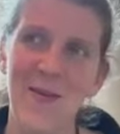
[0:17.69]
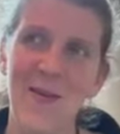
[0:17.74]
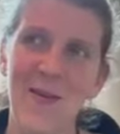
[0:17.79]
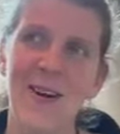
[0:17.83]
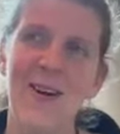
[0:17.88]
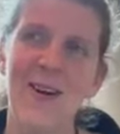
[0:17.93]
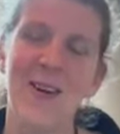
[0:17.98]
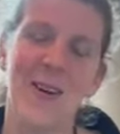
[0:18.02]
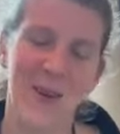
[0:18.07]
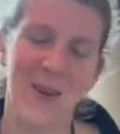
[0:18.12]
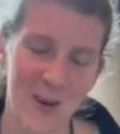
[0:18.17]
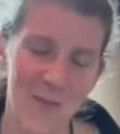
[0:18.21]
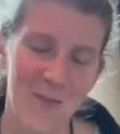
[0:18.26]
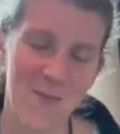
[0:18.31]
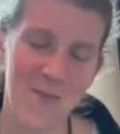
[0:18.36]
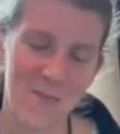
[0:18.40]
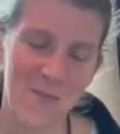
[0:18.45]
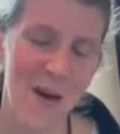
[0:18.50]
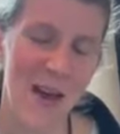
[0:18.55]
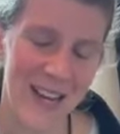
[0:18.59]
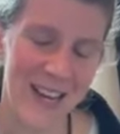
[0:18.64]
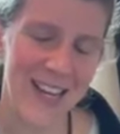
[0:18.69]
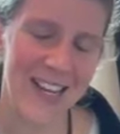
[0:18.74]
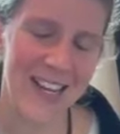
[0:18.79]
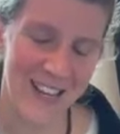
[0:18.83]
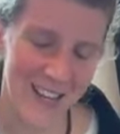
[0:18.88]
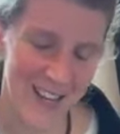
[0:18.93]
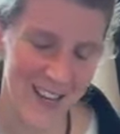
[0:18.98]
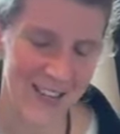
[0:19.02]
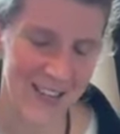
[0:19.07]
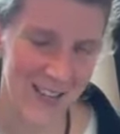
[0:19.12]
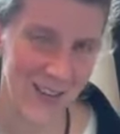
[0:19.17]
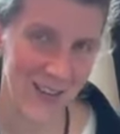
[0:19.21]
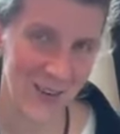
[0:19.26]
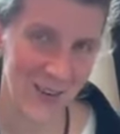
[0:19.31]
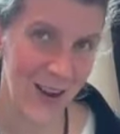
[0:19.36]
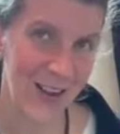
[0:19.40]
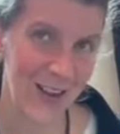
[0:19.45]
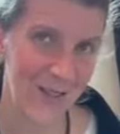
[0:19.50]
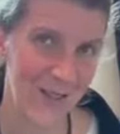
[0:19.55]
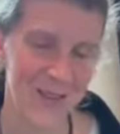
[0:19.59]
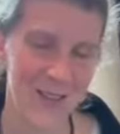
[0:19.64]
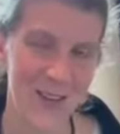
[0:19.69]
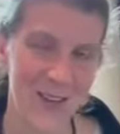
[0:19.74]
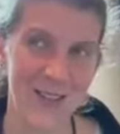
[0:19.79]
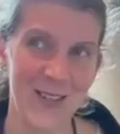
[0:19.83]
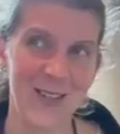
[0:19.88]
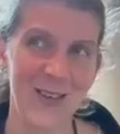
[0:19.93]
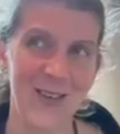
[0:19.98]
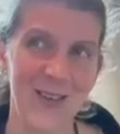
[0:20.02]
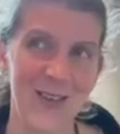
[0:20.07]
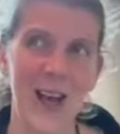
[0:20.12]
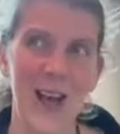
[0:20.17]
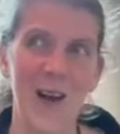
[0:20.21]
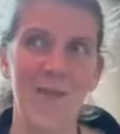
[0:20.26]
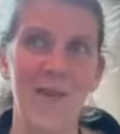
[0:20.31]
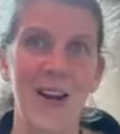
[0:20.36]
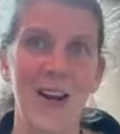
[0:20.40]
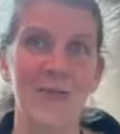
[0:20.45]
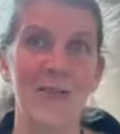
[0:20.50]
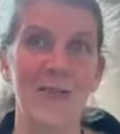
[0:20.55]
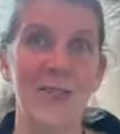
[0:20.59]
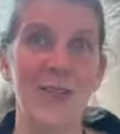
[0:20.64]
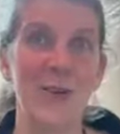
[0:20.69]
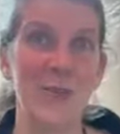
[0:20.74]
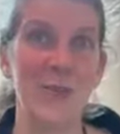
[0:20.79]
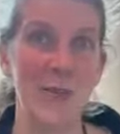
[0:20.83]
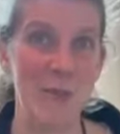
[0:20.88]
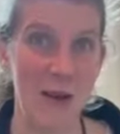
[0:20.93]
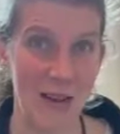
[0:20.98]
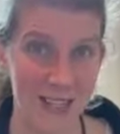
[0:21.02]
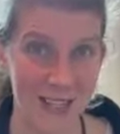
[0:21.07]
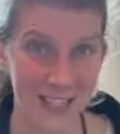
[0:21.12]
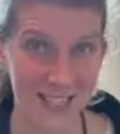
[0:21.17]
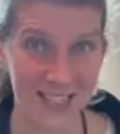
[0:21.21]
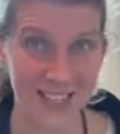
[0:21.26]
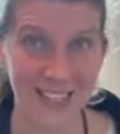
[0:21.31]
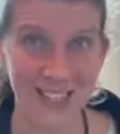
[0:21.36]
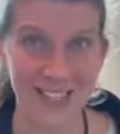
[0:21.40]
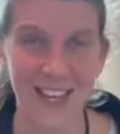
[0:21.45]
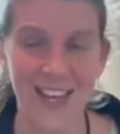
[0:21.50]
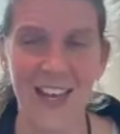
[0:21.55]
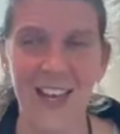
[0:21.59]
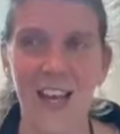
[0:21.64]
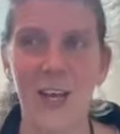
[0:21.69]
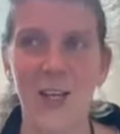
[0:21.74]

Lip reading: but many years ago, quite a few years ago now, when I was doing my master's.